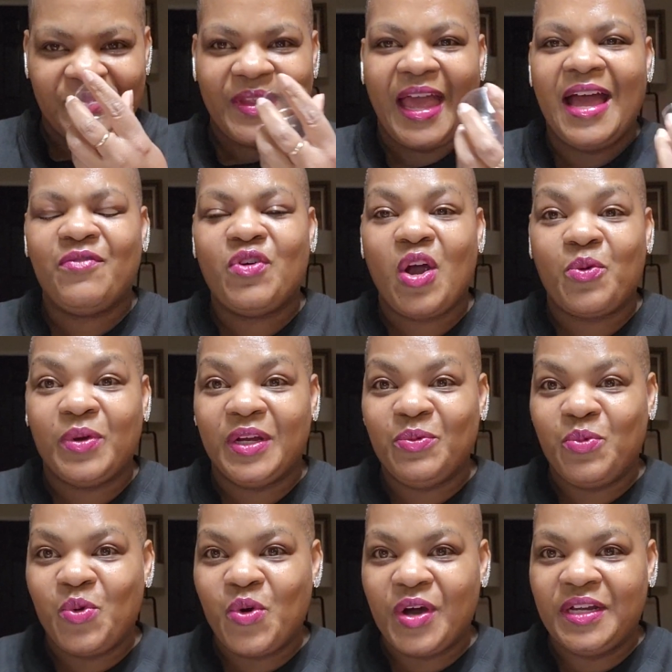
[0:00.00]
I've already
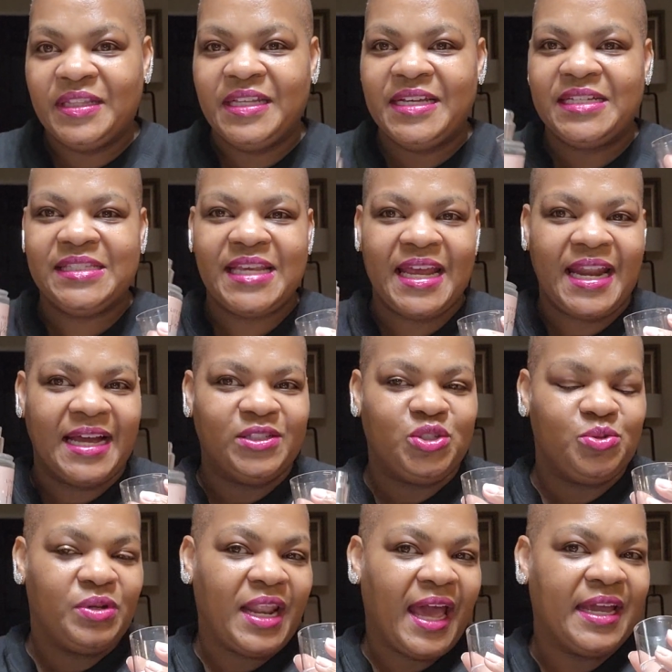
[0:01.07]
worn this and I
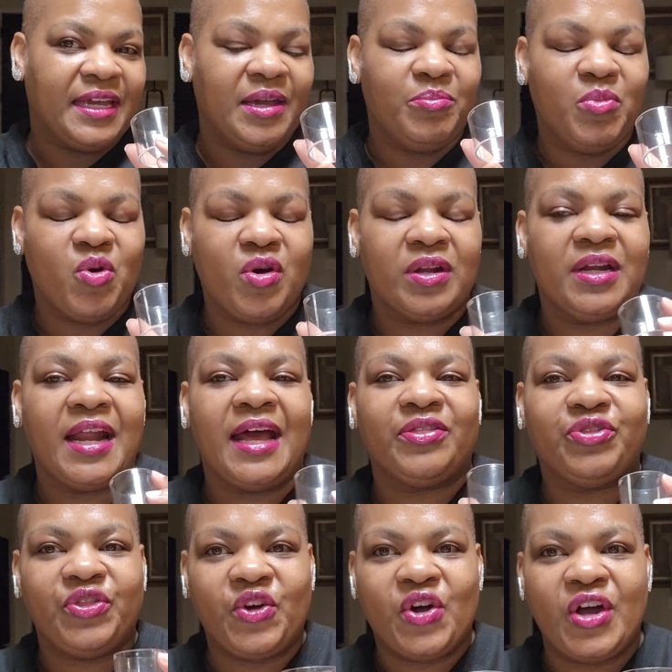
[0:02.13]
do like it more than I
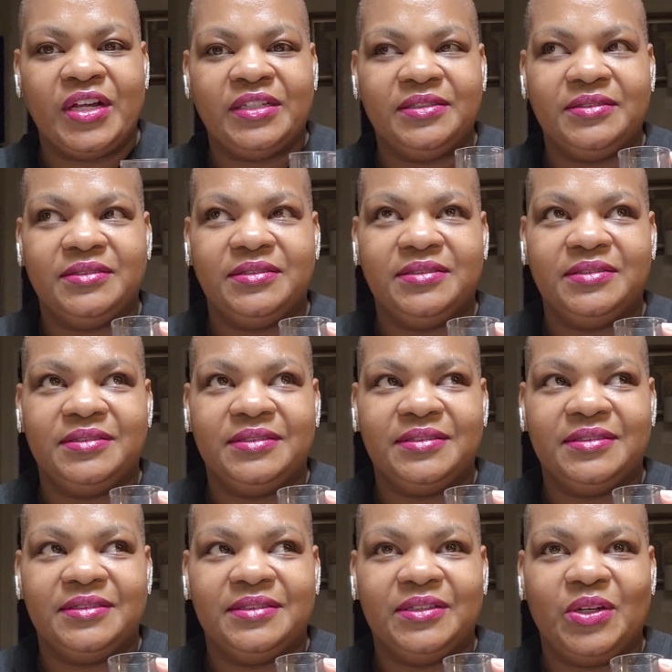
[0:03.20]
thought
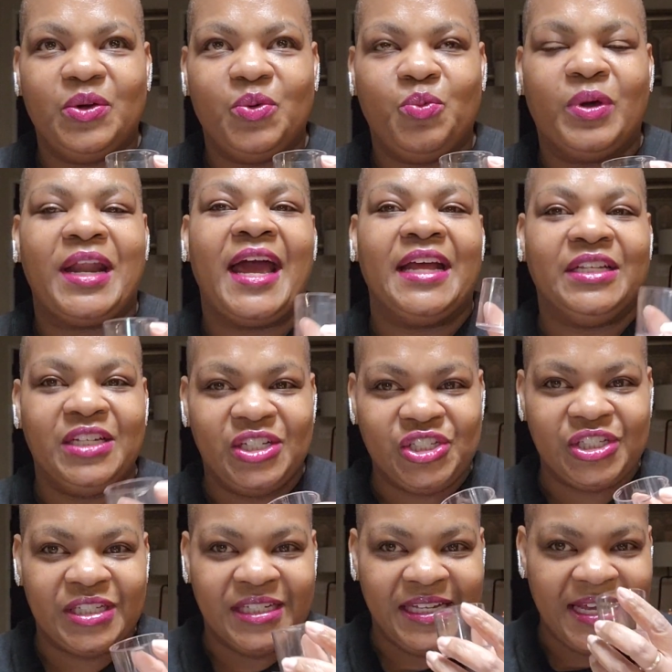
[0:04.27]
when I
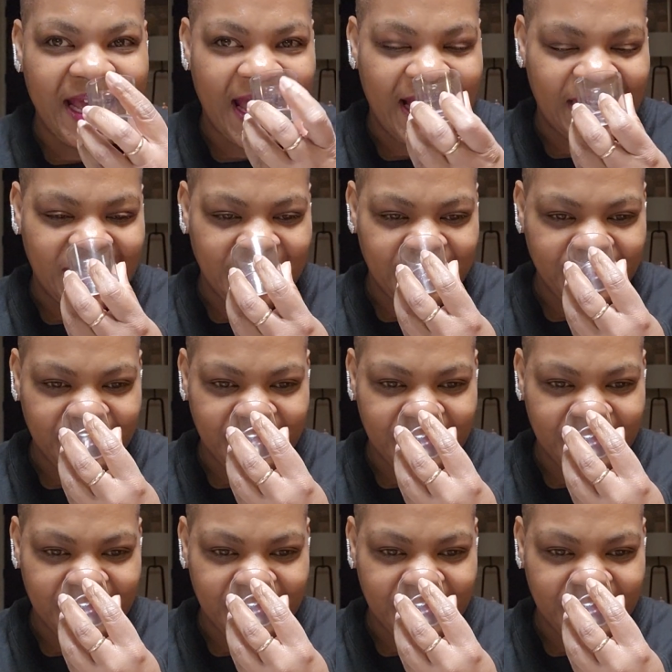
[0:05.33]
initially got it.